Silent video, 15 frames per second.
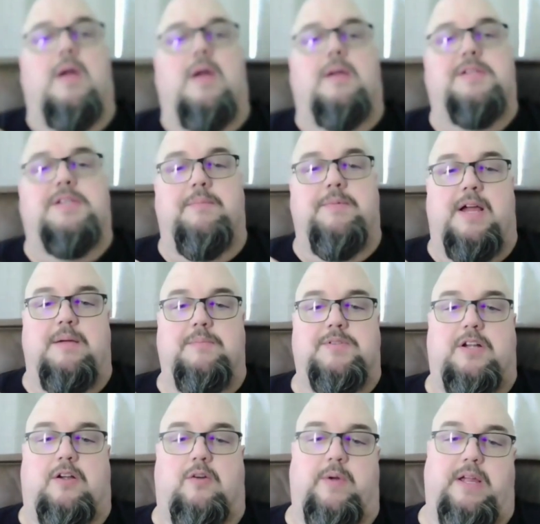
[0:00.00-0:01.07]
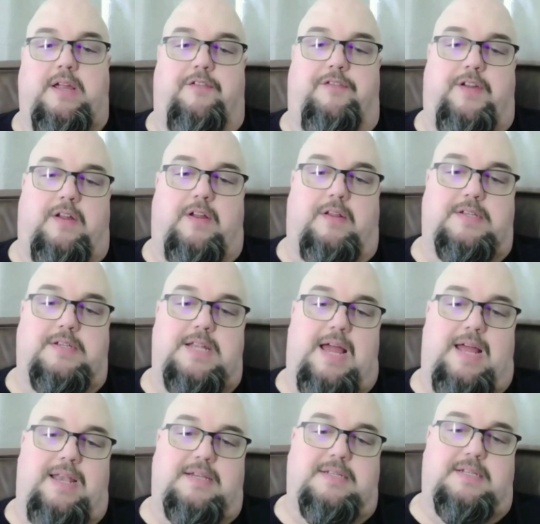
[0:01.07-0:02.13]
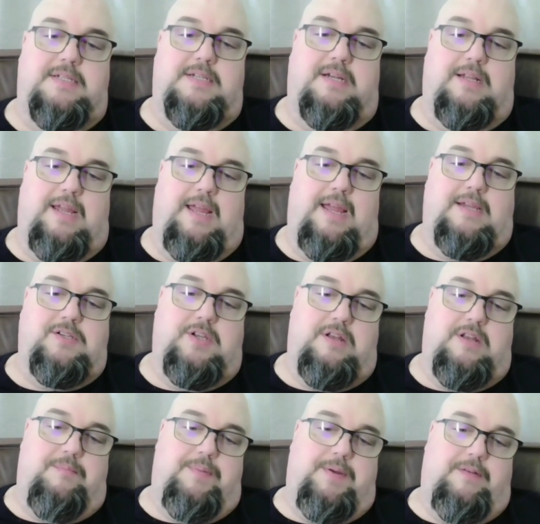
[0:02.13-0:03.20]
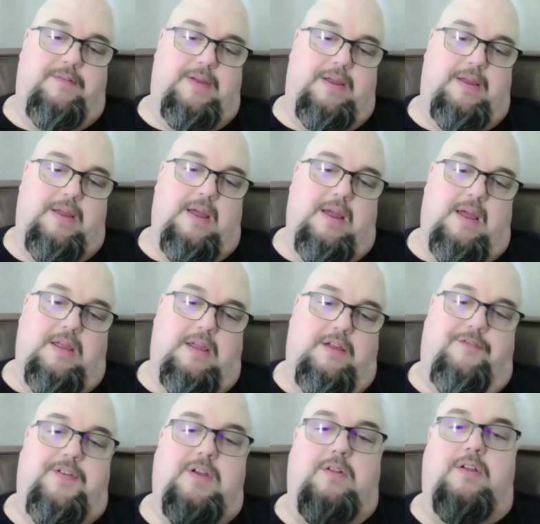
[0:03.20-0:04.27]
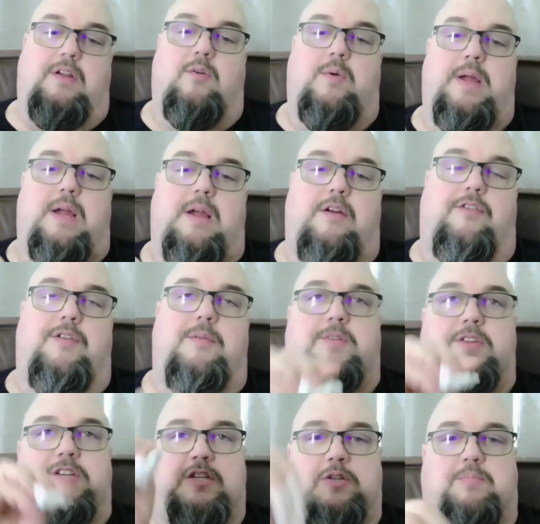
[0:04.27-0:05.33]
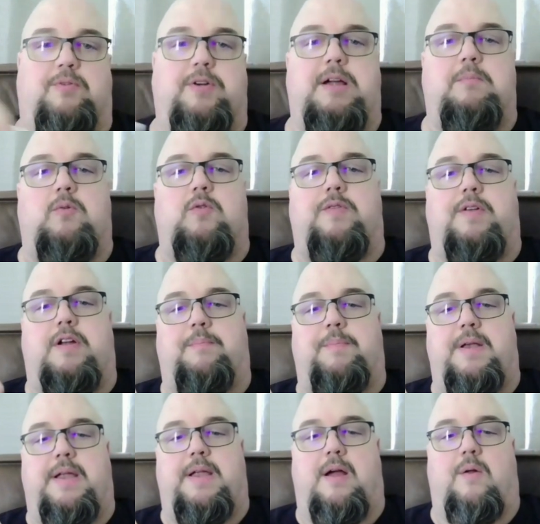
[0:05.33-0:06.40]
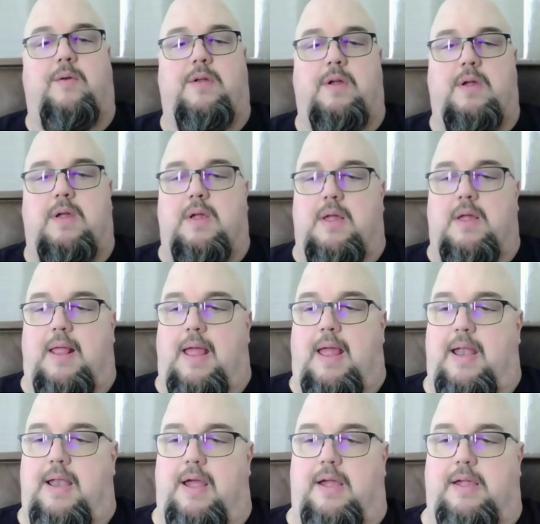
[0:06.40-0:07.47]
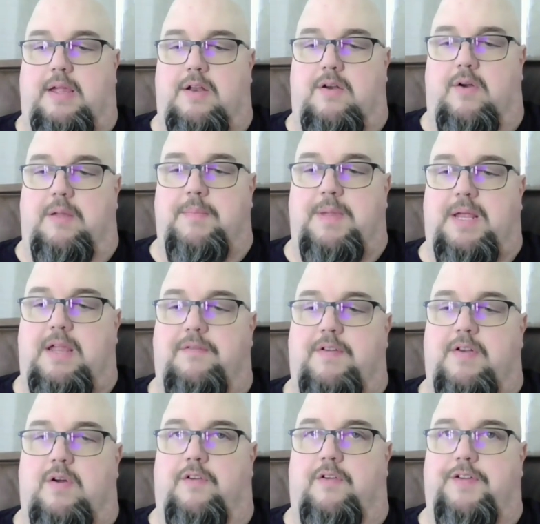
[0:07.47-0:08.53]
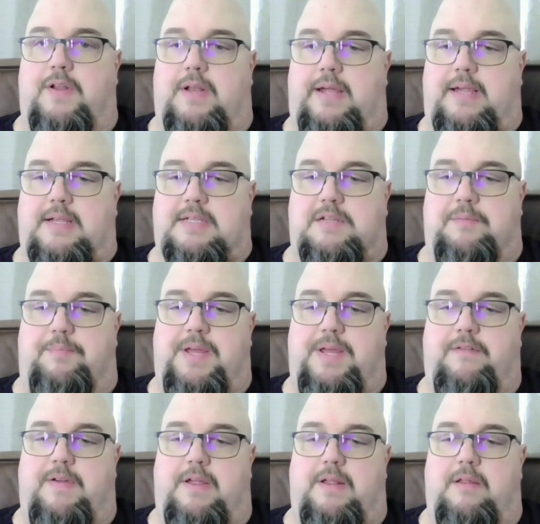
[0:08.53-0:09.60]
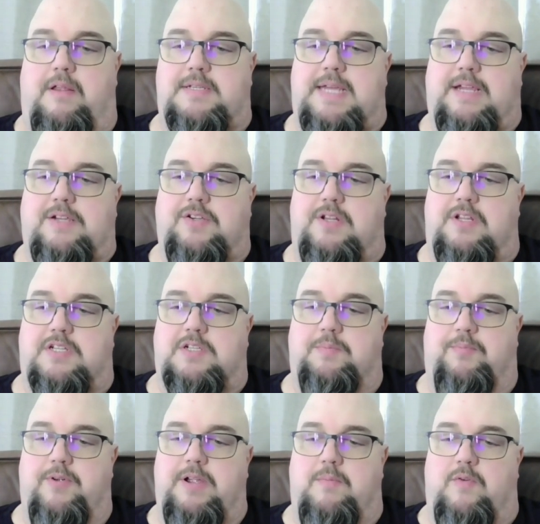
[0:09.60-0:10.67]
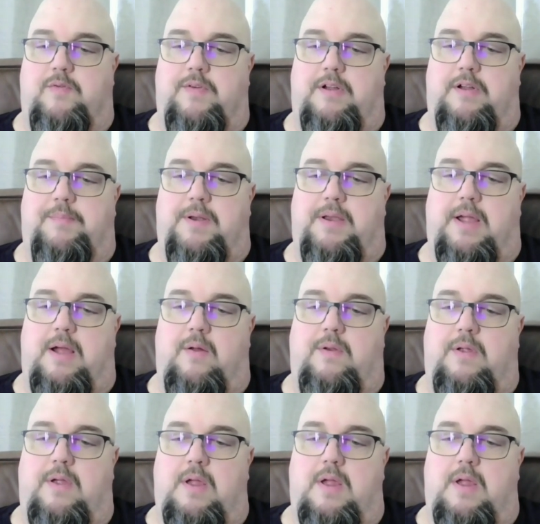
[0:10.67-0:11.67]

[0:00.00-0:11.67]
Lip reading: Sometimes the grit you feel is not necessarily actually in the pivot. You feel the grit from the spring moving up and down. And you know what I mean? Even though I feel like it's the pivot, it's actually the spring moving up and down.